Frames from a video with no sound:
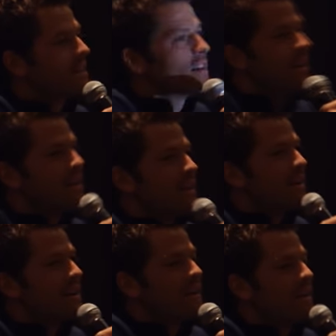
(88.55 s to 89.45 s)
to
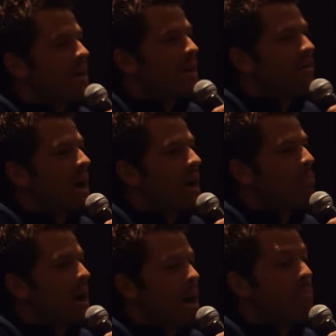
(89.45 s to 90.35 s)
say, like,
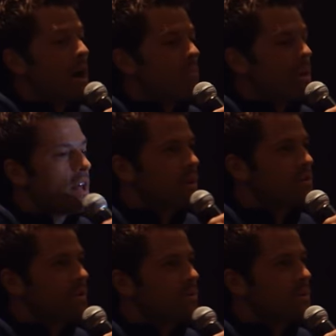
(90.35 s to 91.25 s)
ab
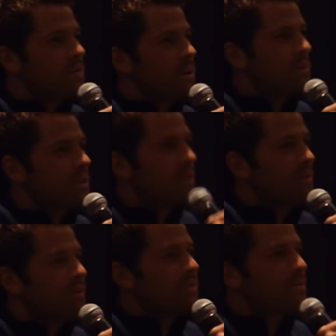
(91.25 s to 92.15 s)
abomination was one word
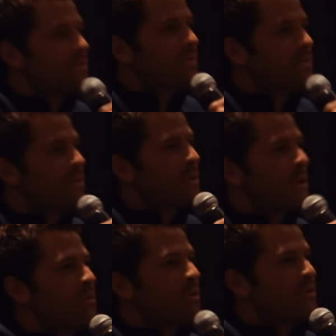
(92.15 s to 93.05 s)

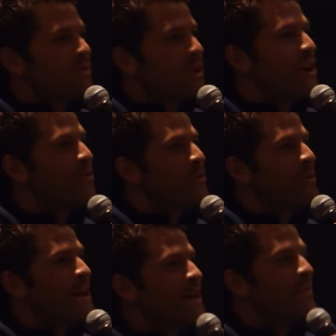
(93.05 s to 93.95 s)
that was tossed
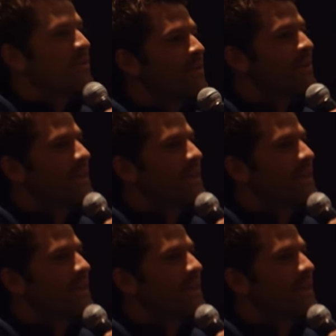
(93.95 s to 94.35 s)
around.